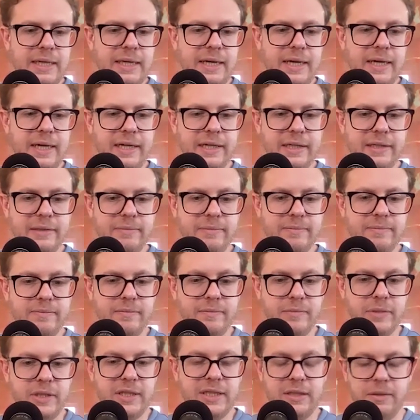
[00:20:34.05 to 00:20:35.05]

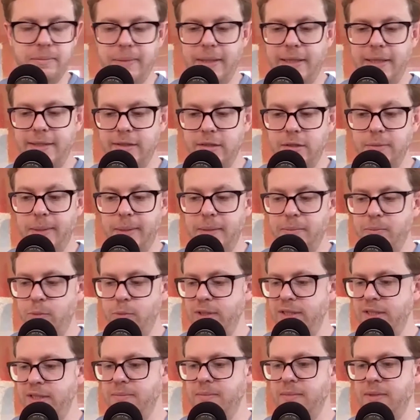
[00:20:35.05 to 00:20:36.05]
particularly Tibetan
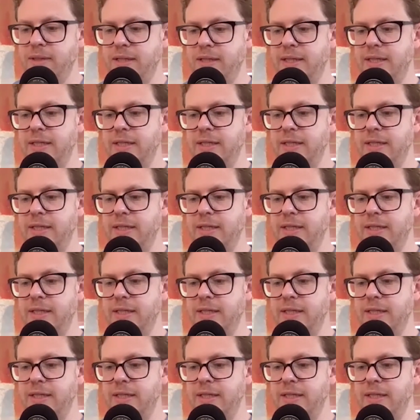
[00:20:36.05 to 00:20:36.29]
Buddhism,